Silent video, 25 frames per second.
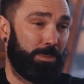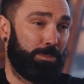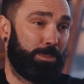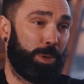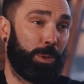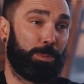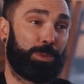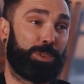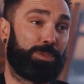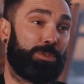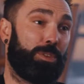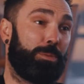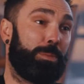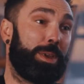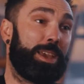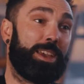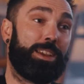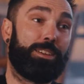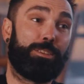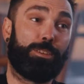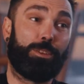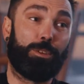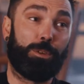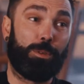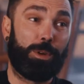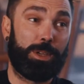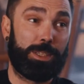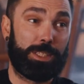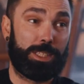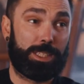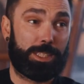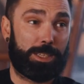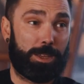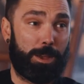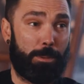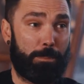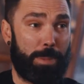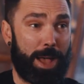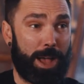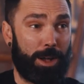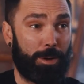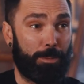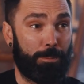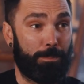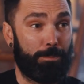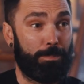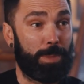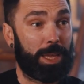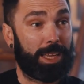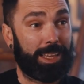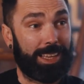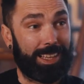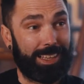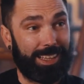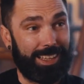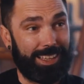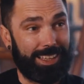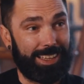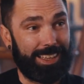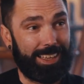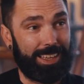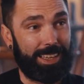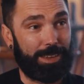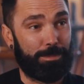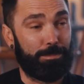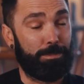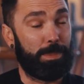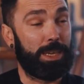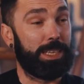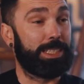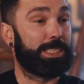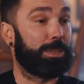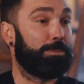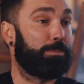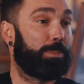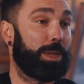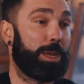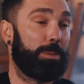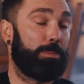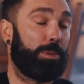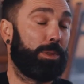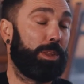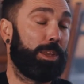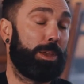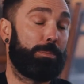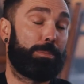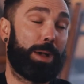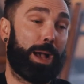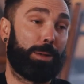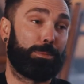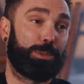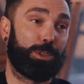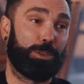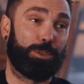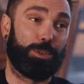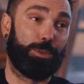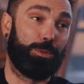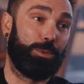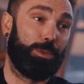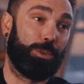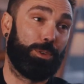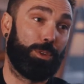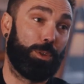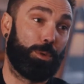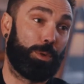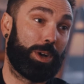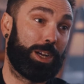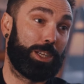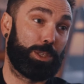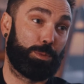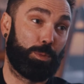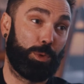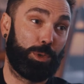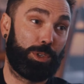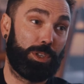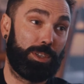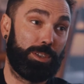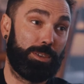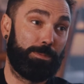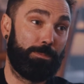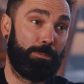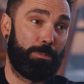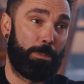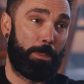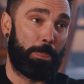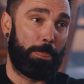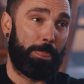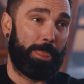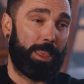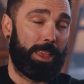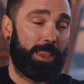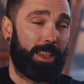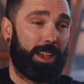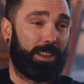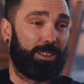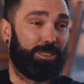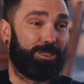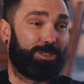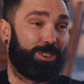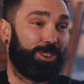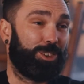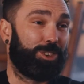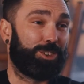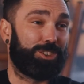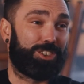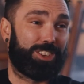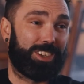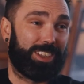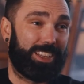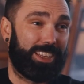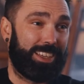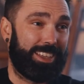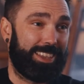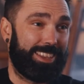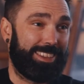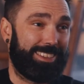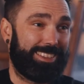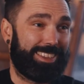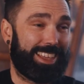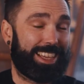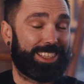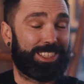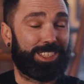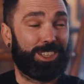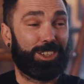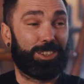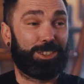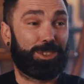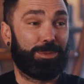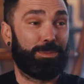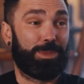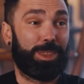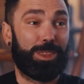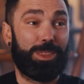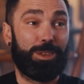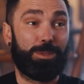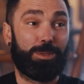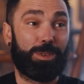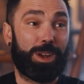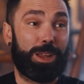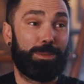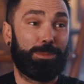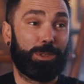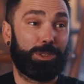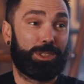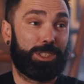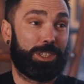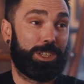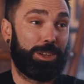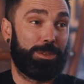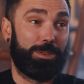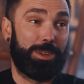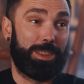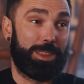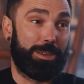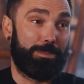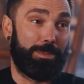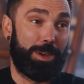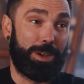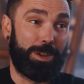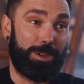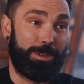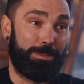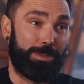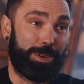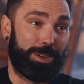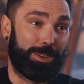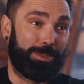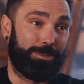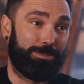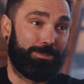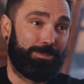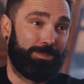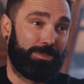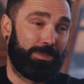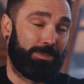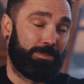Pubs for me are always about mingling and meeting people that you perhaps otherwise wouldn't. And unfortunately, that's not something that we're able to do at the moment.